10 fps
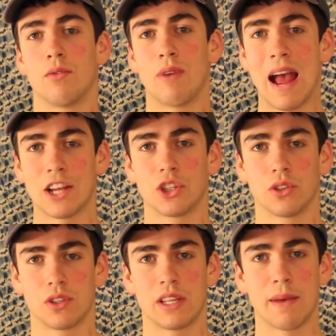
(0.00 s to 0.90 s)

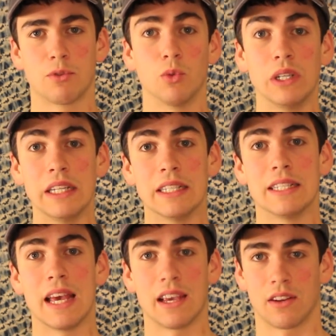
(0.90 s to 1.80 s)
rational steps we need to
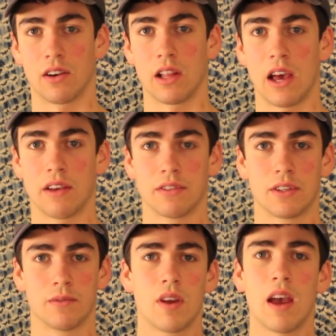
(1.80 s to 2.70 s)
take in our lives.
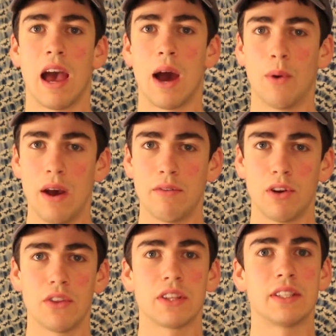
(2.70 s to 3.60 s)

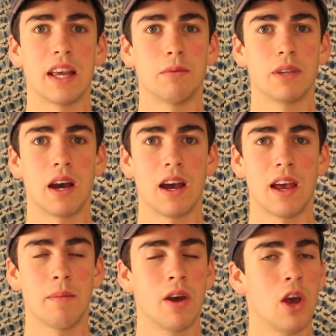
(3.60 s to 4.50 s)
However, at the same
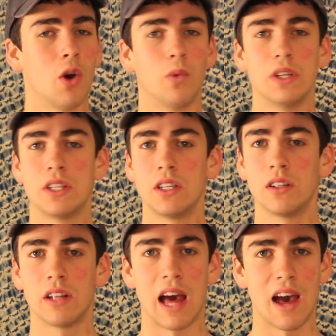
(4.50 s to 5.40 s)
time, we
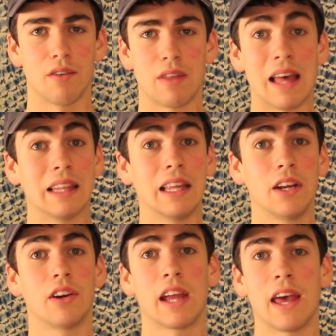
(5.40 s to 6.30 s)
still have that
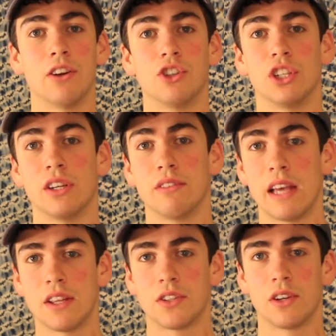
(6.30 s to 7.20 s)
lingering energy of
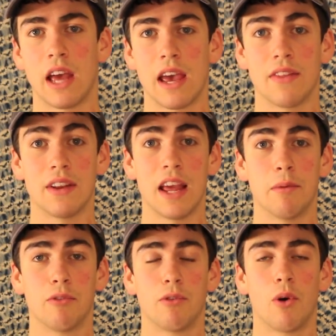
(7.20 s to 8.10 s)
yesterday and the day
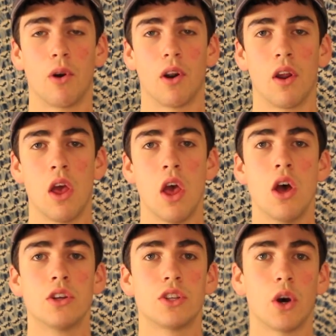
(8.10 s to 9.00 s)
before.
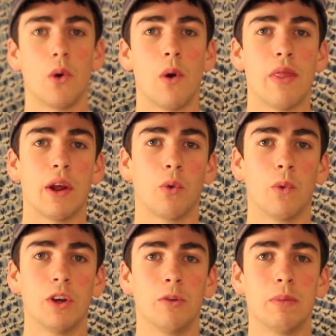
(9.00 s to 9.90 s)
So there
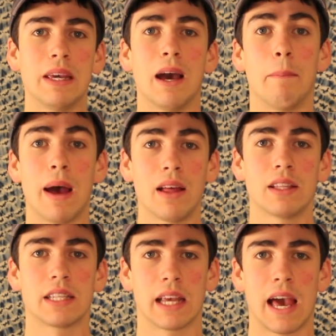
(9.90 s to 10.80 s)
will be a
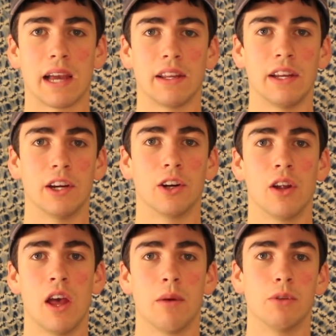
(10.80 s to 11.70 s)
balancing act here
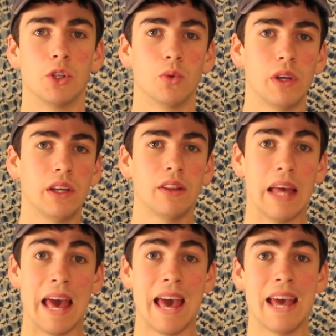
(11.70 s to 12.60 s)
between
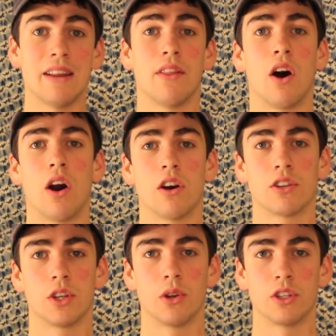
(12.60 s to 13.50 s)
the head and the heart,
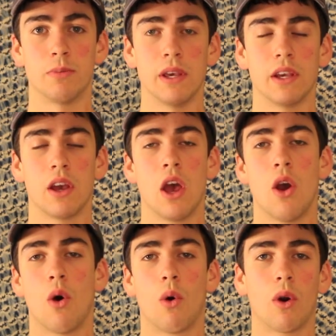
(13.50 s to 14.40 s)
so to speak,
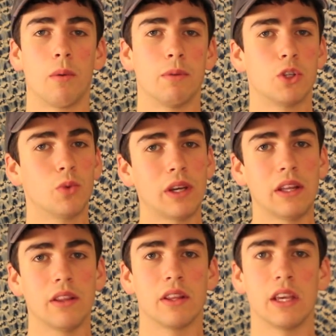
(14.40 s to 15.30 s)
or
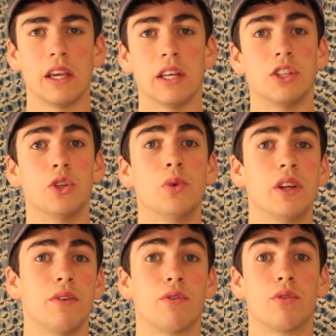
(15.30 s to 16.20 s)
between the
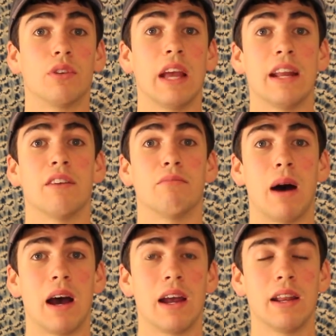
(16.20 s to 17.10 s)
intuitive creative
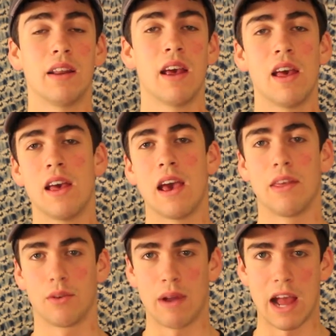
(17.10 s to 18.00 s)
mind
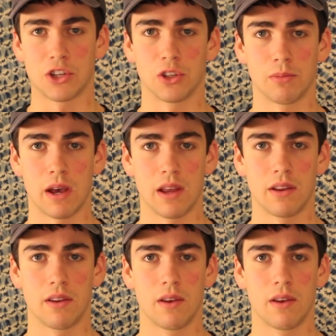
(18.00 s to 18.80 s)
and the rational mind.